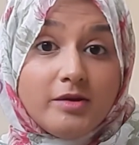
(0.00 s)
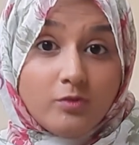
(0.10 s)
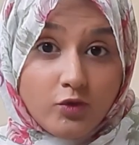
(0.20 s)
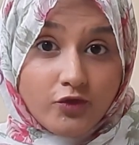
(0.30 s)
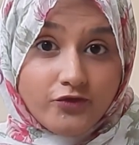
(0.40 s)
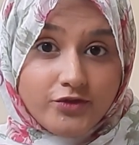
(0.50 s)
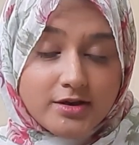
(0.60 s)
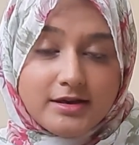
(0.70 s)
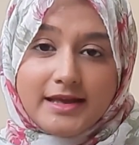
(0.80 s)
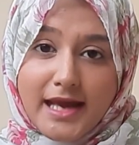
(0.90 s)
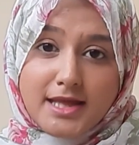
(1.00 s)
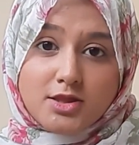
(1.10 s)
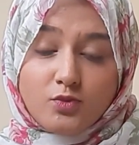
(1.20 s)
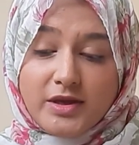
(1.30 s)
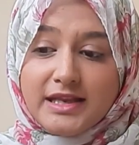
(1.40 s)
we moved.
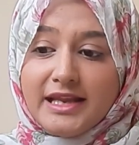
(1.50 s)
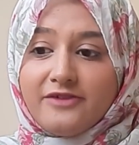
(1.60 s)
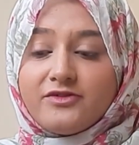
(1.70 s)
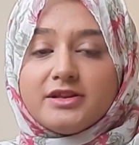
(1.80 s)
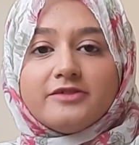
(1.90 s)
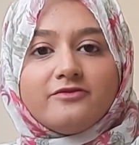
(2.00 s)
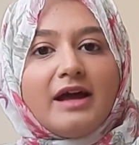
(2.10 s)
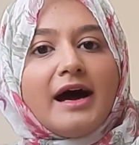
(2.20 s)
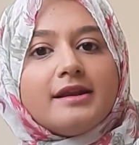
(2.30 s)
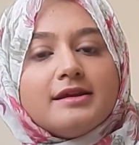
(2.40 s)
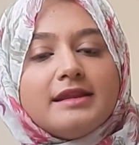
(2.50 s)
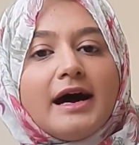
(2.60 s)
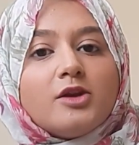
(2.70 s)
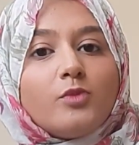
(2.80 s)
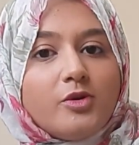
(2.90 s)
Yes, we left the flat
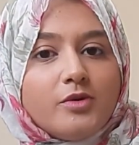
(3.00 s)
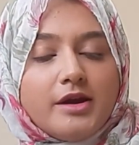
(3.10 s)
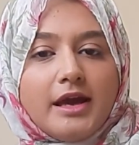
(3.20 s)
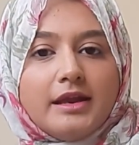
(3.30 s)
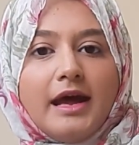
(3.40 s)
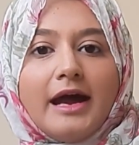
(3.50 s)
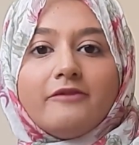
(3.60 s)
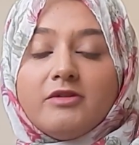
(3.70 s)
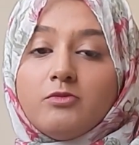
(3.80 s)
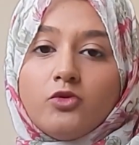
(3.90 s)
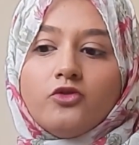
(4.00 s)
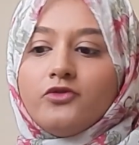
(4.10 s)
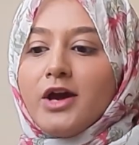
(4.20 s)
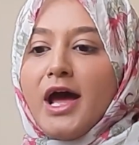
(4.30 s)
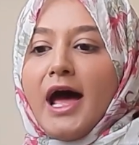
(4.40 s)
that we were in and we
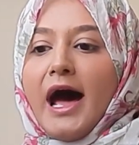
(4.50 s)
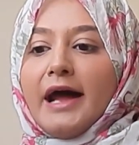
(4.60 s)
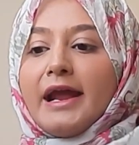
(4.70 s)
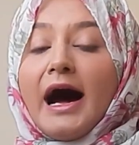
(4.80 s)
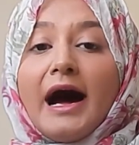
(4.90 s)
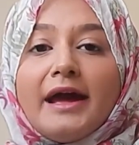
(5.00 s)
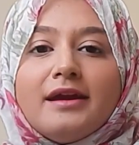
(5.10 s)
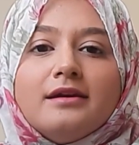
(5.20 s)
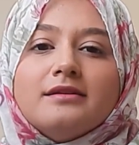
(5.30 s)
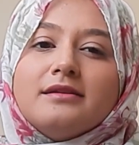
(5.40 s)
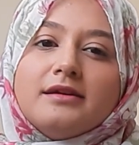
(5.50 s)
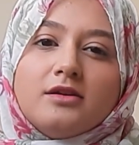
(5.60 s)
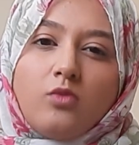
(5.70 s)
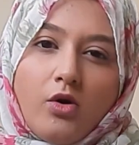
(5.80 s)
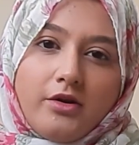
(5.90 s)
moved, and I did
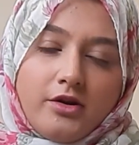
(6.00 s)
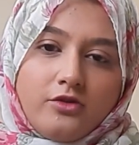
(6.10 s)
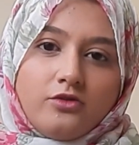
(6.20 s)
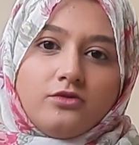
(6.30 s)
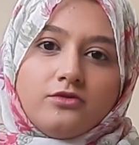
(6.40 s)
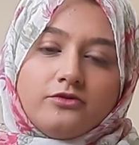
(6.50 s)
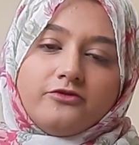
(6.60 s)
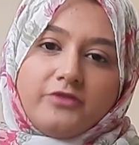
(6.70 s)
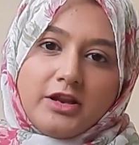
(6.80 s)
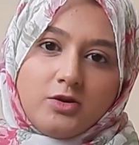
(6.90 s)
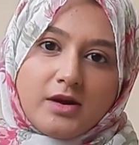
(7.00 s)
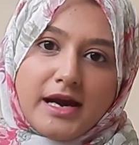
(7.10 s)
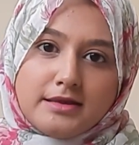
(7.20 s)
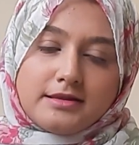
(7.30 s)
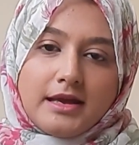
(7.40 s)
wanted to fill you
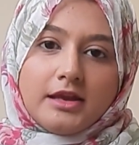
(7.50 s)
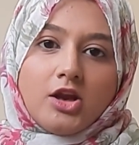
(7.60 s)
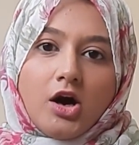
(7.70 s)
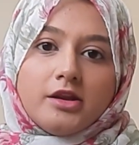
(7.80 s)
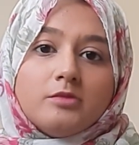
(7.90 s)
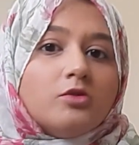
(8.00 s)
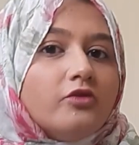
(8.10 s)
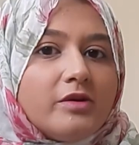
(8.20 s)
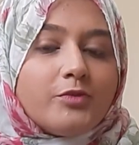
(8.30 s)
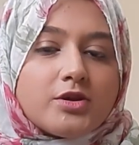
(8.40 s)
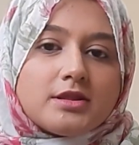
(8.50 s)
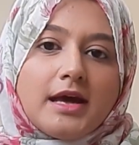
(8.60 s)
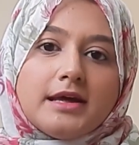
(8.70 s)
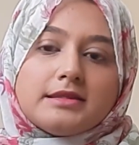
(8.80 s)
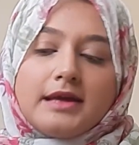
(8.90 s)
guys in on the moving
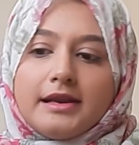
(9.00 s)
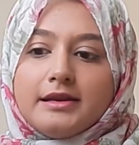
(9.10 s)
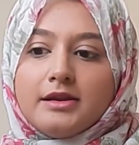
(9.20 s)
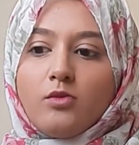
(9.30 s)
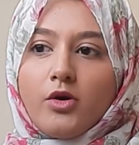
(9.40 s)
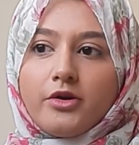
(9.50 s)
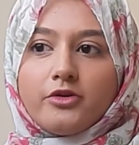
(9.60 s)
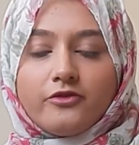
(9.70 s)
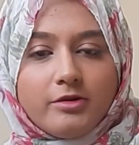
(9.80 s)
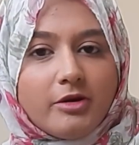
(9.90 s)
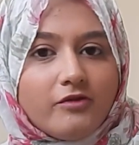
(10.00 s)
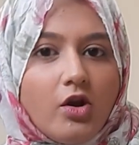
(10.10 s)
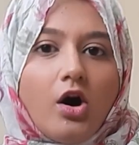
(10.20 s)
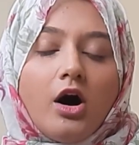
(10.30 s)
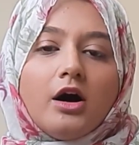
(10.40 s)
process and did wanted to film a
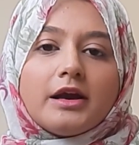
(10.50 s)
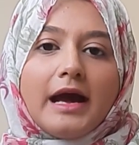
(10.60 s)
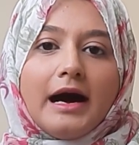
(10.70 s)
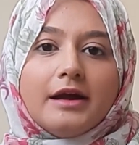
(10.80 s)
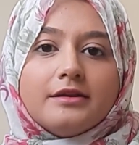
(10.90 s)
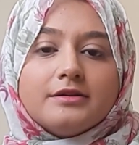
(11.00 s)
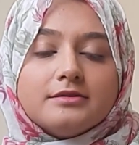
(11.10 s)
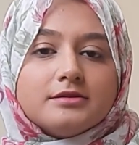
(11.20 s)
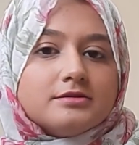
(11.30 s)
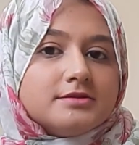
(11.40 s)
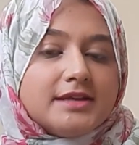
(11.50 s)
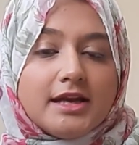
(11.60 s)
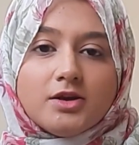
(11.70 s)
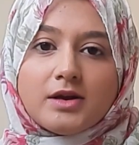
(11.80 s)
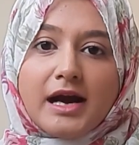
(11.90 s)
vlog and tell
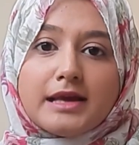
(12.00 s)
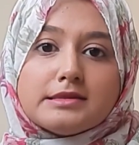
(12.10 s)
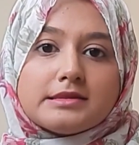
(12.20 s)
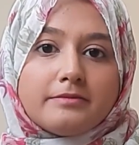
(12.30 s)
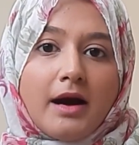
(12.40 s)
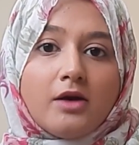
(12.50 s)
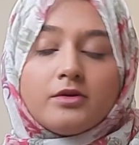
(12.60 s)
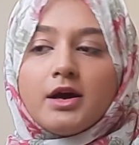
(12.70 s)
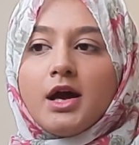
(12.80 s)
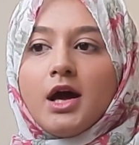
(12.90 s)
you guys about